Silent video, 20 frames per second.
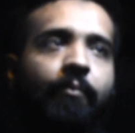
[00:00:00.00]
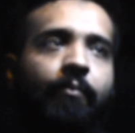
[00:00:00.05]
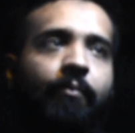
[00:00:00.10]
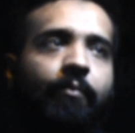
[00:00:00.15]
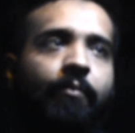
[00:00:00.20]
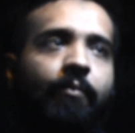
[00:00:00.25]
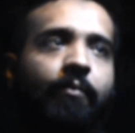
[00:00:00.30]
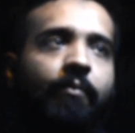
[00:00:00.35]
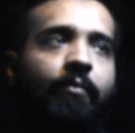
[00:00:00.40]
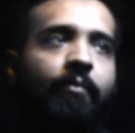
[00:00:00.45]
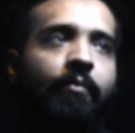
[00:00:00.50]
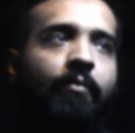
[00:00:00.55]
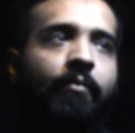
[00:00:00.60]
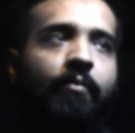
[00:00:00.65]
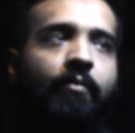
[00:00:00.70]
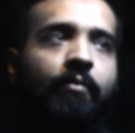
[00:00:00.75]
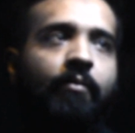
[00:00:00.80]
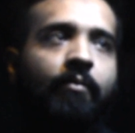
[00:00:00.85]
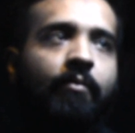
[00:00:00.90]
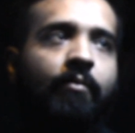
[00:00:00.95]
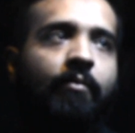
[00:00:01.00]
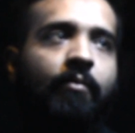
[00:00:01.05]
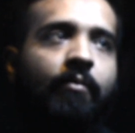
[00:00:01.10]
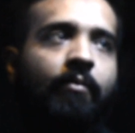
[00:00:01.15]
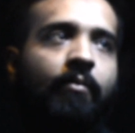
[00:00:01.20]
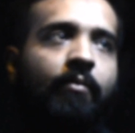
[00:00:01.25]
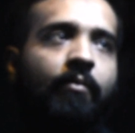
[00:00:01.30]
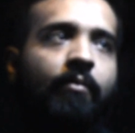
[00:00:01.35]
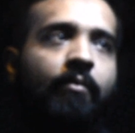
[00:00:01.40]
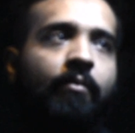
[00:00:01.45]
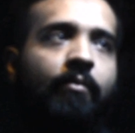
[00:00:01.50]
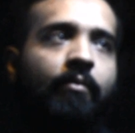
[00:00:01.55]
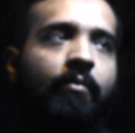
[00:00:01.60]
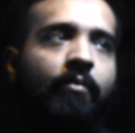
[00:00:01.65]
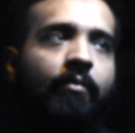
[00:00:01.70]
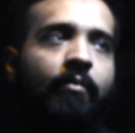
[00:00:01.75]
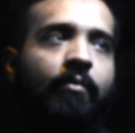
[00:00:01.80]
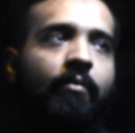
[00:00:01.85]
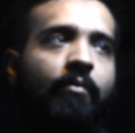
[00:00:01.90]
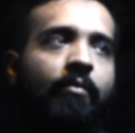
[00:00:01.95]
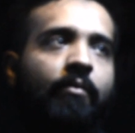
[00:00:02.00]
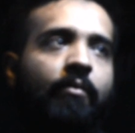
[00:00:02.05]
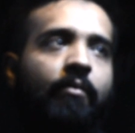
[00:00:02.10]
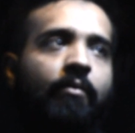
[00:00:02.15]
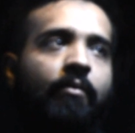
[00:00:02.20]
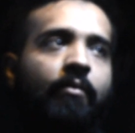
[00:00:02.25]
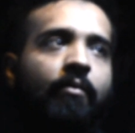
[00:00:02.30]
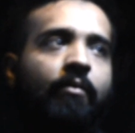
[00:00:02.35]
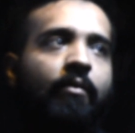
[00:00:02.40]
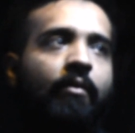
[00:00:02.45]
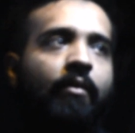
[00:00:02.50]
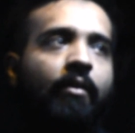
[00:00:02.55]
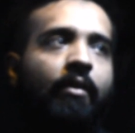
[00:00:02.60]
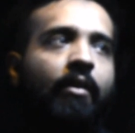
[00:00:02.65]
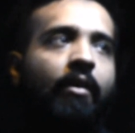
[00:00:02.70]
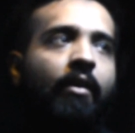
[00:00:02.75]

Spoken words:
Nothing is said.